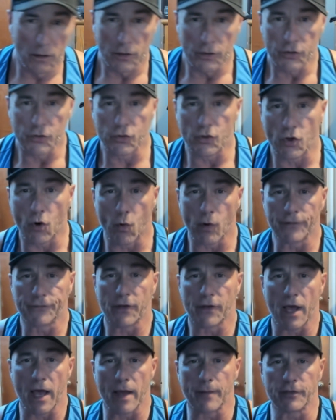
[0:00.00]
You know what
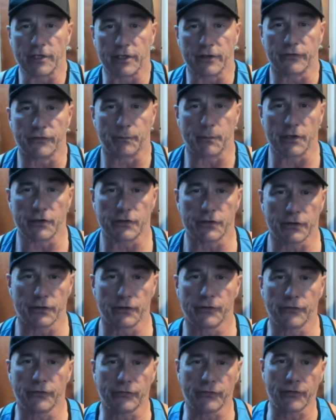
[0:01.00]
time it is,
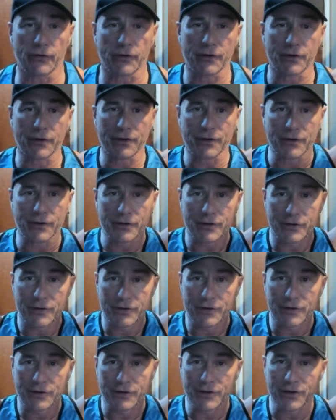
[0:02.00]
bitches.
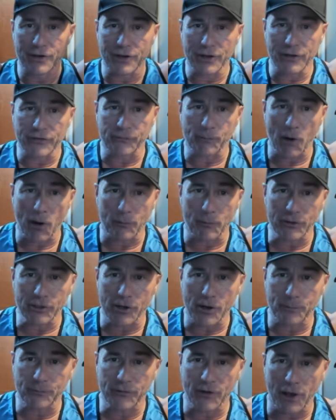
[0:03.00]
It's pump it
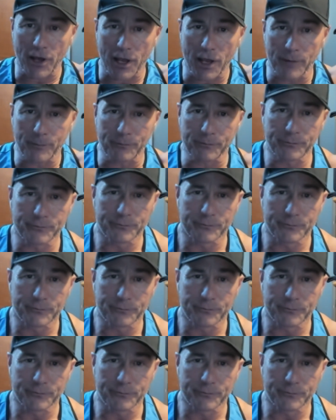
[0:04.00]
up time.